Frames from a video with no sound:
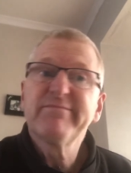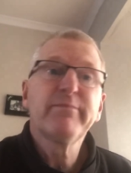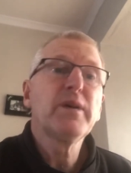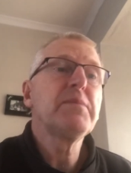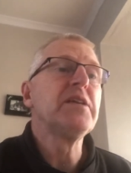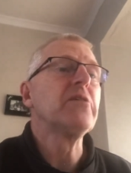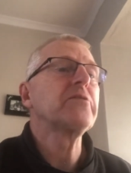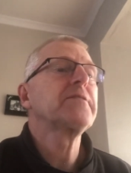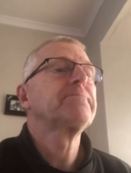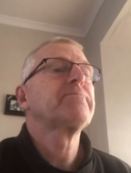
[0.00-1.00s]
maybe not.
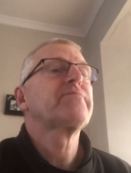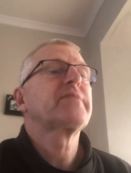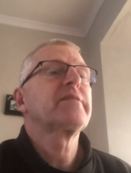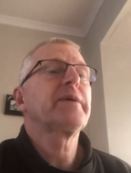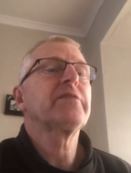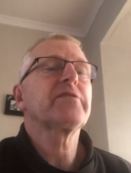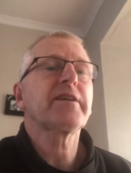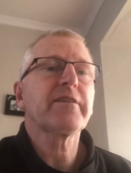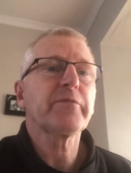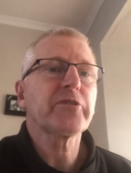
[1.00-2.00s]
Depends on
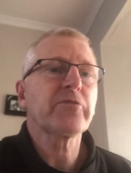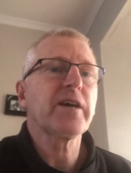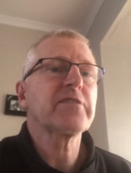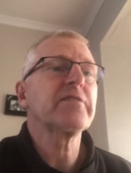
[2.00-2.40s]
how much grass you've